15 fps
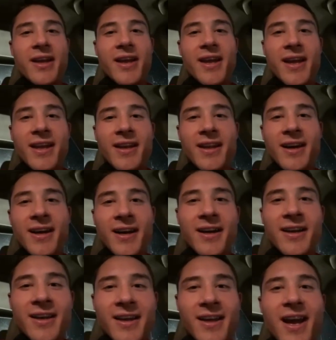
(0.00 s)
And
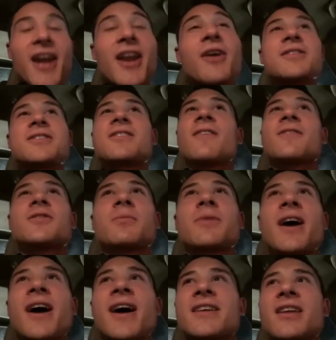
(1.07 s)
I know it's tough. Some
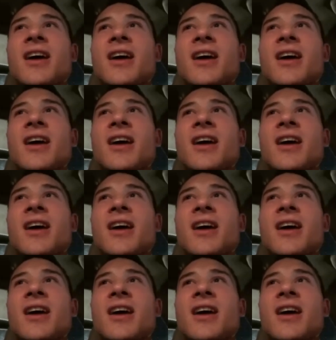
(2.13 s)
guy,